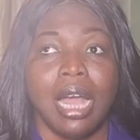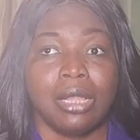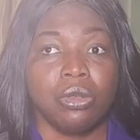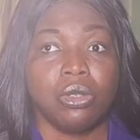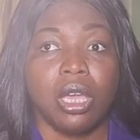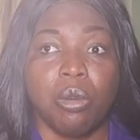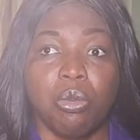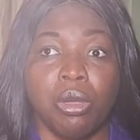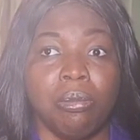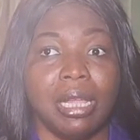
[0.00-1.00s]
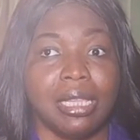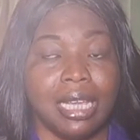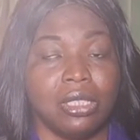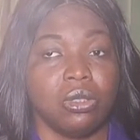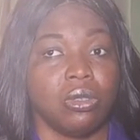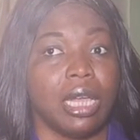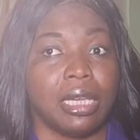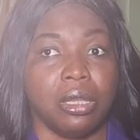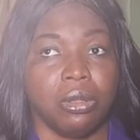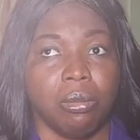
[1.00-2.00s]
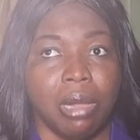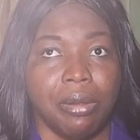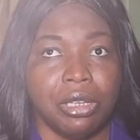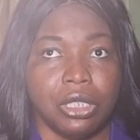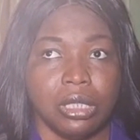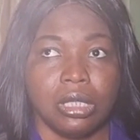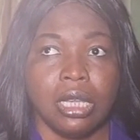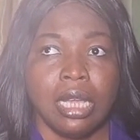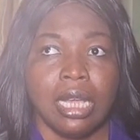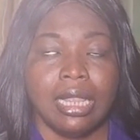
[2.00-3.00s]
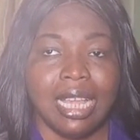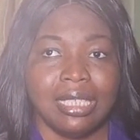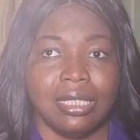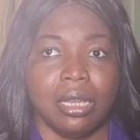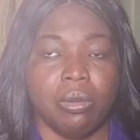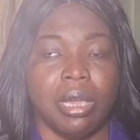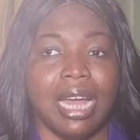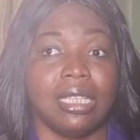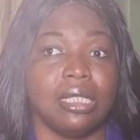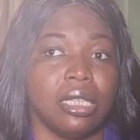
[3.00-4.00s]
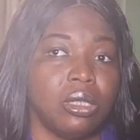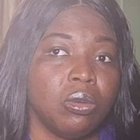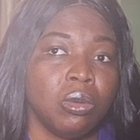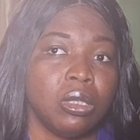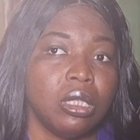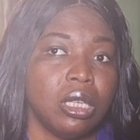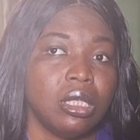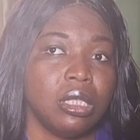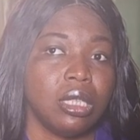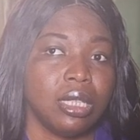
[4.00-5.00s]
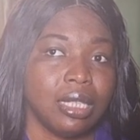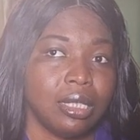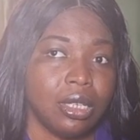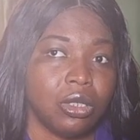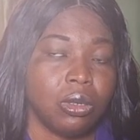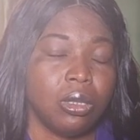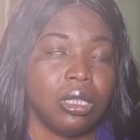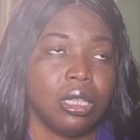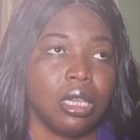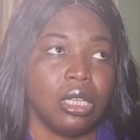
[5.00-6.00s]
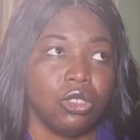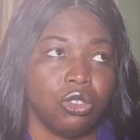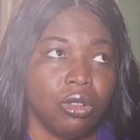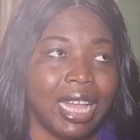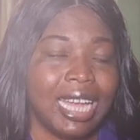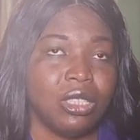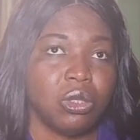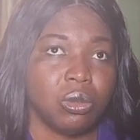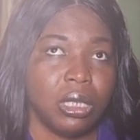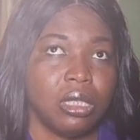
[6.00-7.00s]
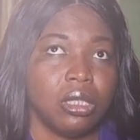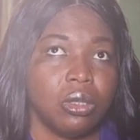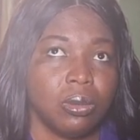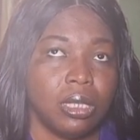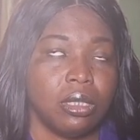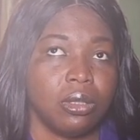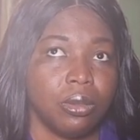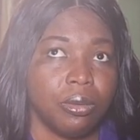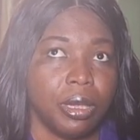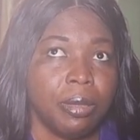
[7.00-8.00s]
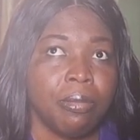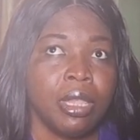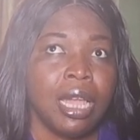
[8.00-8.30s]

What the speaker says: and also help women get into their kingdom marriages. Last year, we had a 31 days intercession in July 2023.